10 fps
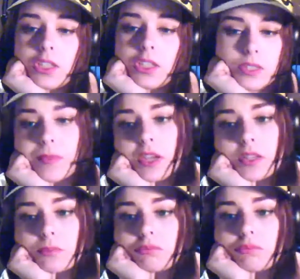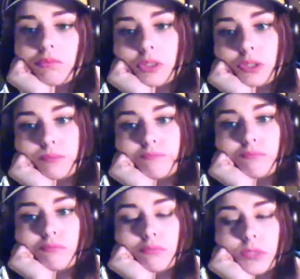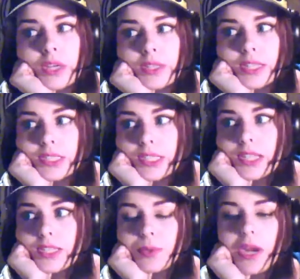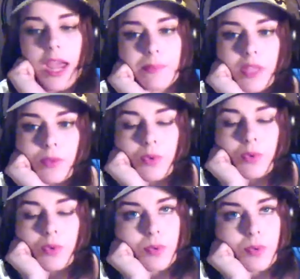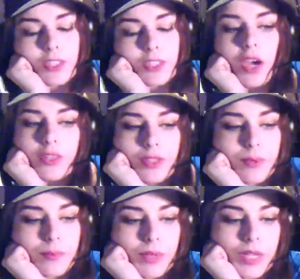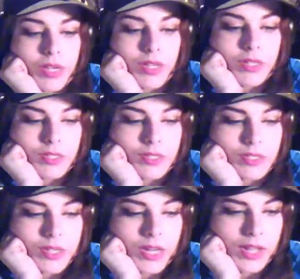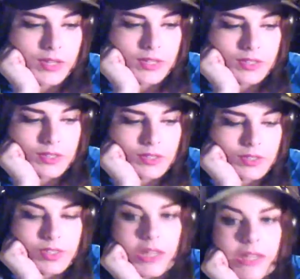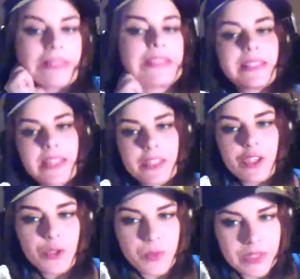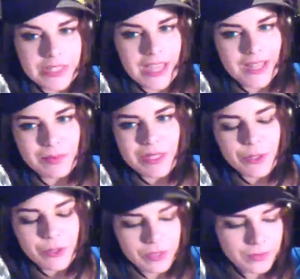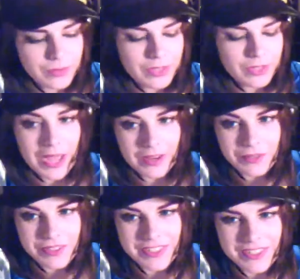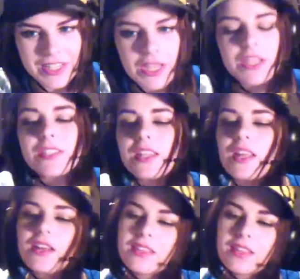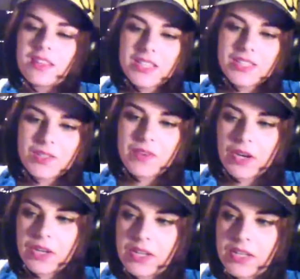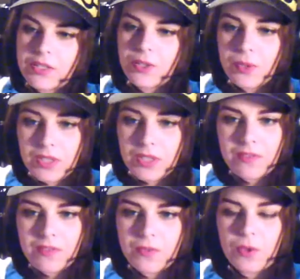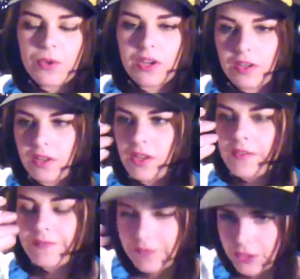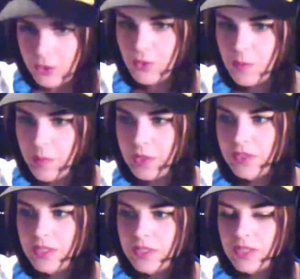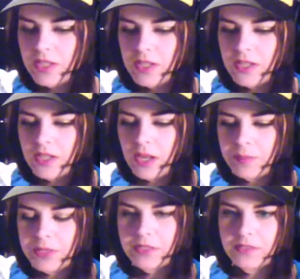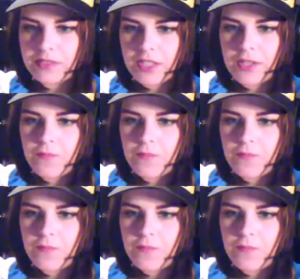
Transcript: something. And that they were happy with what I had taught them, and that suddenly they knew what they had been doing with their patterns. Because a lot of the things are very intuitive if you're a visual person. I mean,